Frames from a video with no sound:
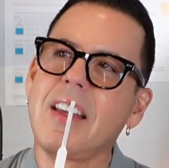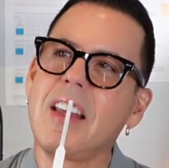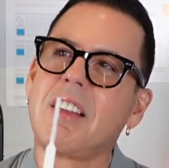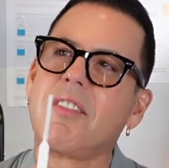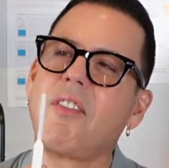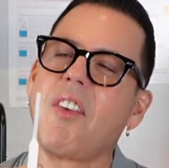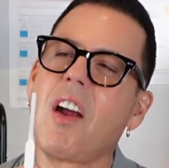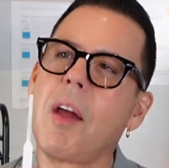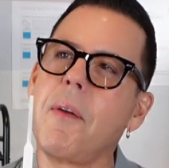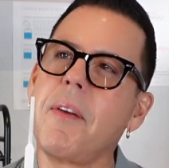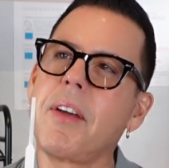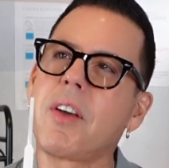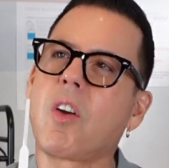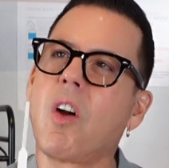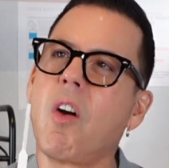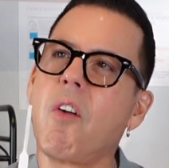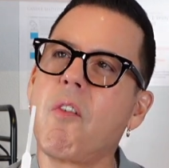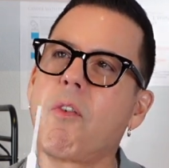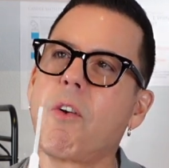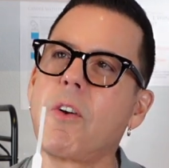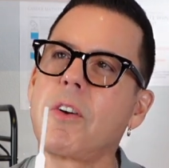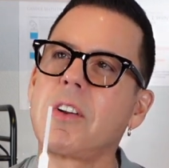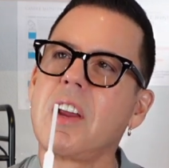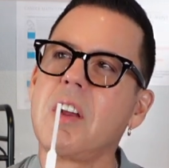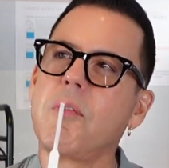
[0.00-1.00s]
It's very
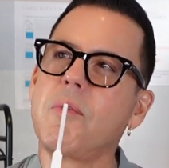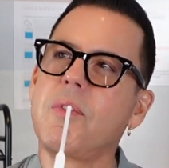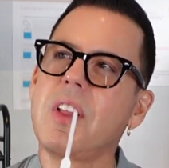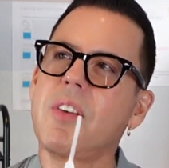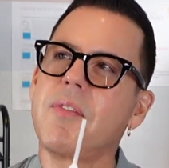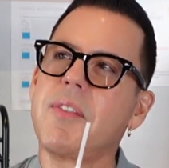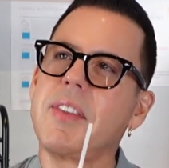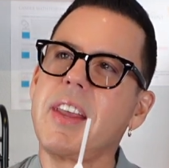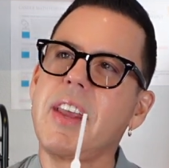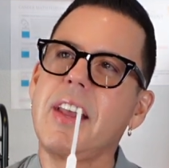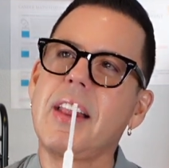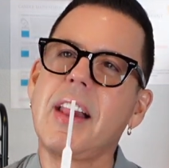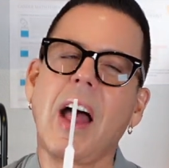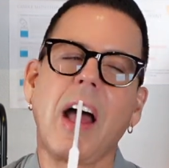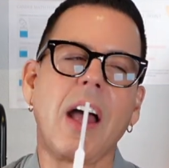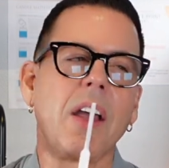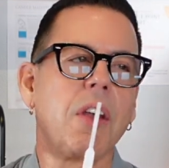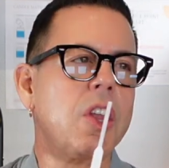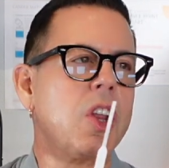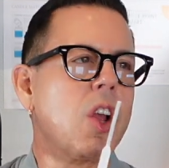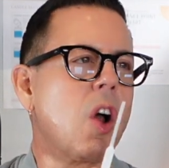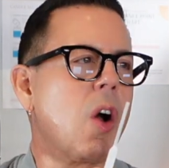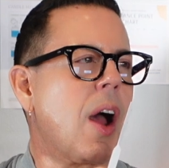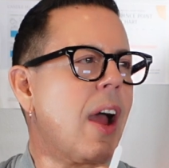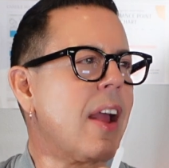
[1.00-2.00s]
comforting with the vanilla,
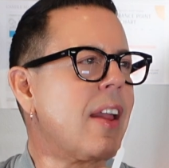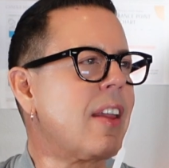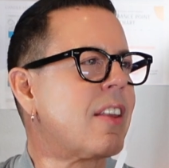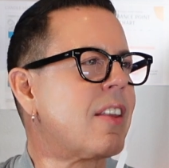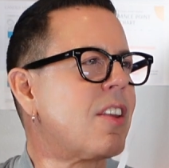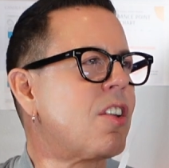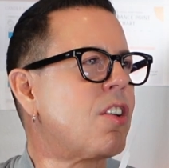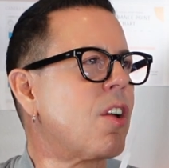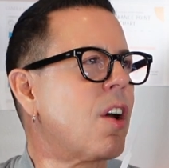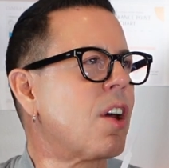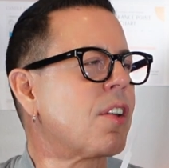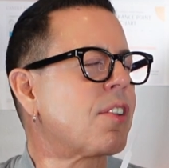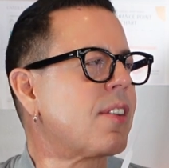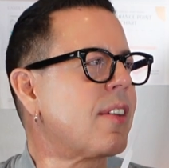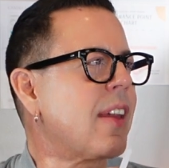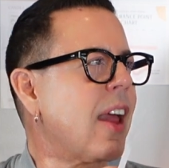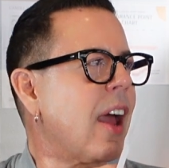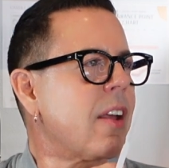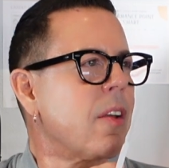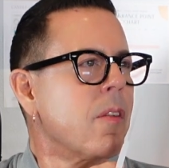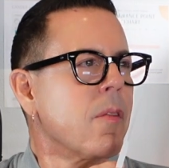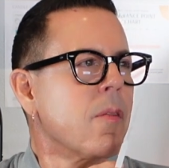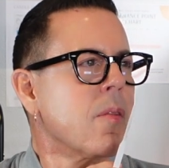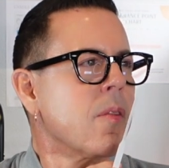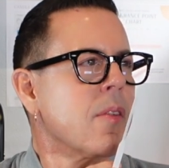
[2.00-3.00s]
you know, and it's just
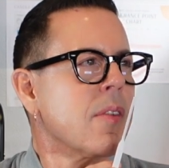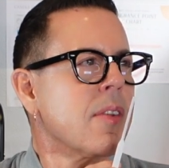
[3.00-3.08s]
like